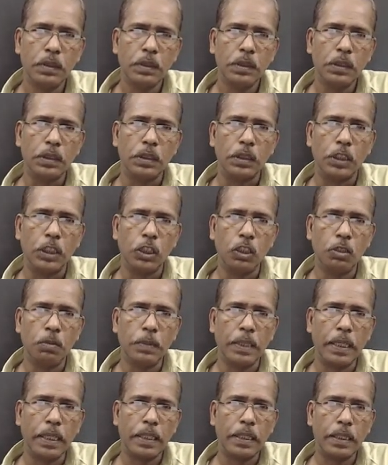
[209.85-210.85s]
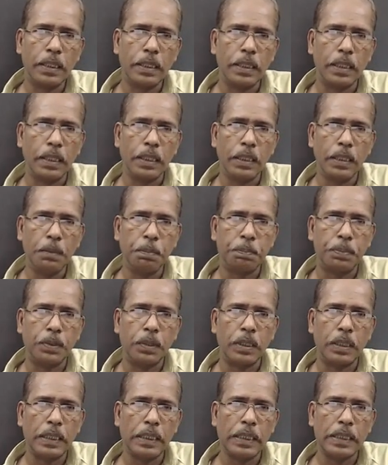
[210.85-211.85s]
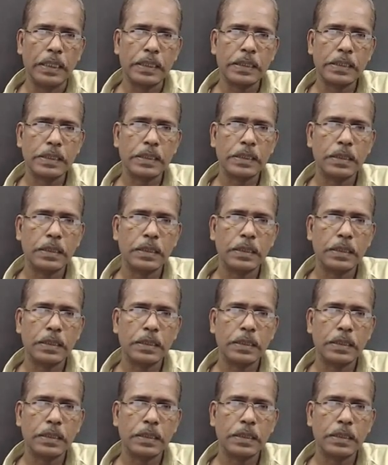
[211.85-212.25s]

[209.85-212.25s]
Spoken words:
the numerator e power x,